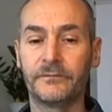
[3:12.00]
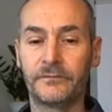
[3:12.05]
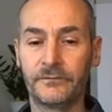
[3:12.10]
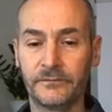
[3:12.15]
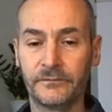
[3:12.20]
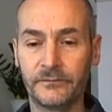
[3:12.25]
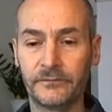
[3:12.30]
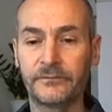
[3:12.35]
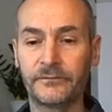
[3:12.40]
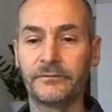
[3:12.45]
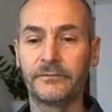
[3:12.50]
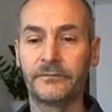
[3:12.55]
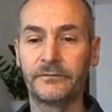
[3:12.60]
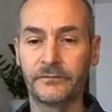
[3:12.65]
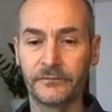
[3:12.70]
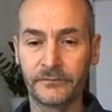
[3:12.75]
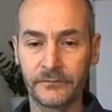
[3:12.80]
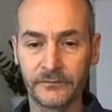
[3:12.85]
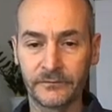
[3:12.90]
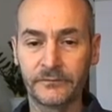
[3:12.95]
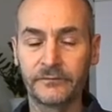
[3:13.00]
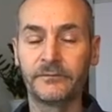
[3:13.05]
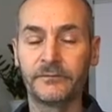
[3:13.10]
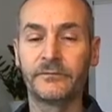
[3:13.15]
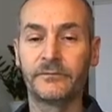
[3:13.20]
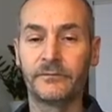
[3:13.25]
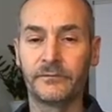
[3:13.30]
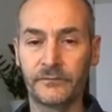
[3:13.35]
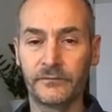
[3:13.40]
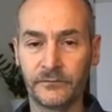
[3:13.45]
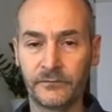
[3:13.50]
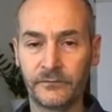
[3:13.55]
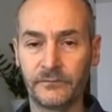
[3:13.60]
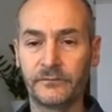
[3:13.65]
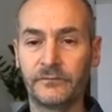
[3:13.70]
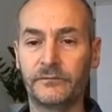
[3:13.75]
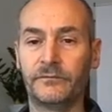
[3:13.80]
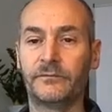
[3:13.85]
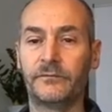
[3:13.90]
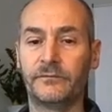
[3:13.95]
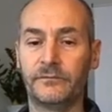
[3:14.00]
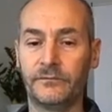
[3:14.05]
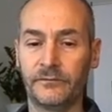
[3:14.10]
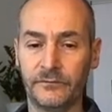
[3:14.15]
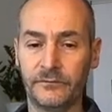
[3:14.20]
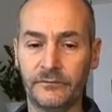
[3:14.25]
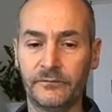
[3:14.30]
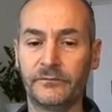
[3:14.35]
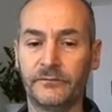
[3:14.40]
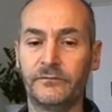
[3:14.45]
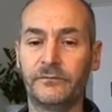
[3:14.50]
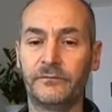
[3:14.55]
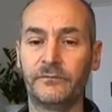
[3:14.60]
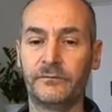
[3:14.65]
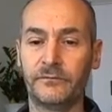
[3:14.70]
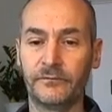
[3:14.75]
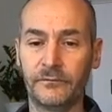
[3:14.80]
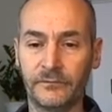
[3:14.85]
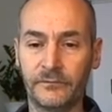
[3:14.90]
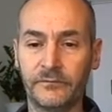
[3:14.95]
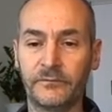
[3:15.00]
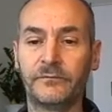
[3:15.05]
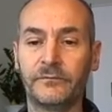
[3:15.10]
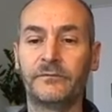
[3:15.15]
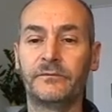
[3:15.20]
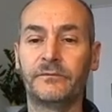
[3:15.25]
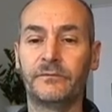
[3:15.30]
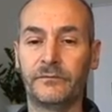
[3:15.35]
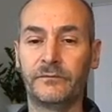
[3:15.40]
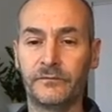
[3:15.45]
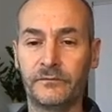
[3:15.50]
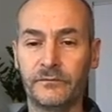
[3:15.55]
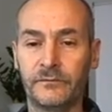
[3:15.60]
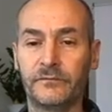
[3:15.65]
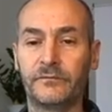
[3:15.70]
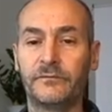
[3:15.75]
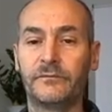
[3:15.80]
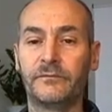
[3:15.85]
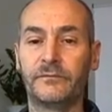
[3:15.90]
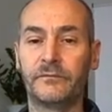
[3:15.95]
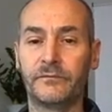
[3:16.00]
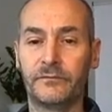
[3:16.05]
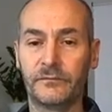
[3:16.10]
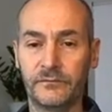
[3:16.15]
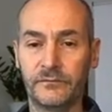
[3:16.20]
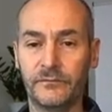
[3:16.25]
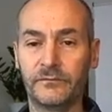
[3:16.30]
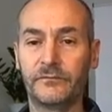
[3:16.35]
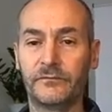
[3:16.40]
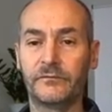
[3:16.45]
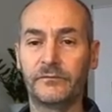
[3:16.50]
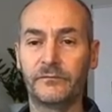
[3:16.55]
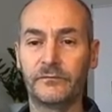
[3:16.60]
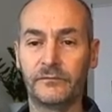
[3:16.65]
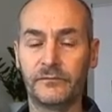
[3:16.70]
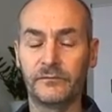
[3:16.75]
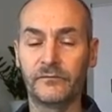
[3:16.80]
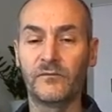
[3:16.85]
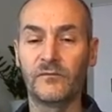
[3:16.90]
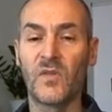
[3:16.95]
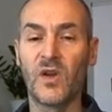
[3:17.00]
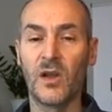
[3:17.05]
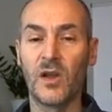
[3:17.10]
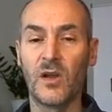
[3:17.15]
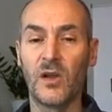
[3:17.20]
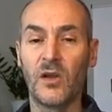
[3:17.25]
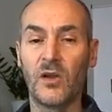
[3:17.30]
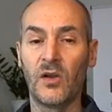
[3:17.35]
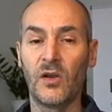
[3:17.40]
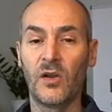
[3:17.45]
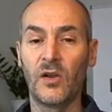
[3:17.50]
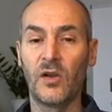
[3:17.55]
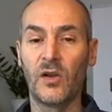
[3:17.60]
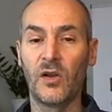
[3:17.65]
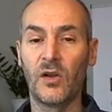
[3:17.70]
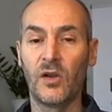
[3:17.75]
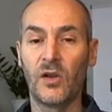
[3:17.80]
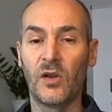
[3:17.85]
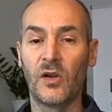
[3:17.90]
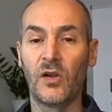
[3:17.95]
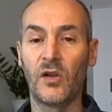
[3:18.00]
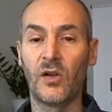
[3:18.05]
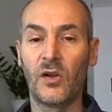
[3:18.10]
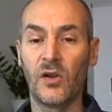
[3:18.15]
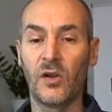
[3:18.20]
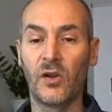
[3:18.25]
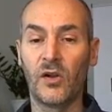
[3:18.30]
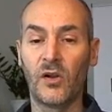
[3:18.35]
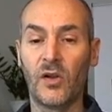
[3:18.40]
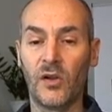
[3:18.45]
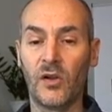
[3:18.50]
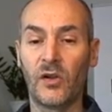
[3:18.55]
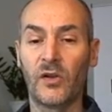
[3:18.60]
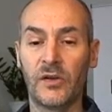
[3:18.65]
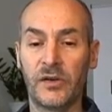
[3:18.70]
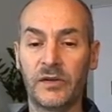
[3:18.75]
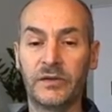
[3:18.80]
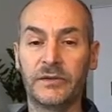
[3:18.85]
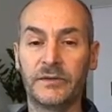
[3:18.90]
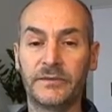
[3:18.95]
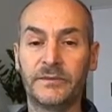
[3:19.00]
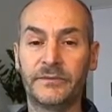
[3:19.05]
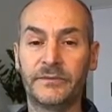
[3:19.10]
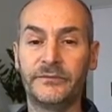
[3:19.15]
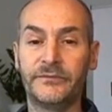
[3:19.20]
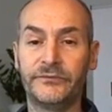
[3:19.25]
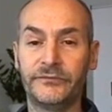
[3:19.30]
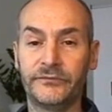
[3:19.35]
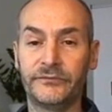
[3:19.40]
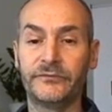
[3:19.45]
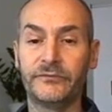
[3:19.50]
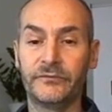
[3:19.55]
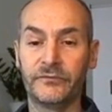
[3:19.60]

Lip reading: do ad testing within smart bidding campaigns. So I think that's a great takeaway from the article and definitely worth the read.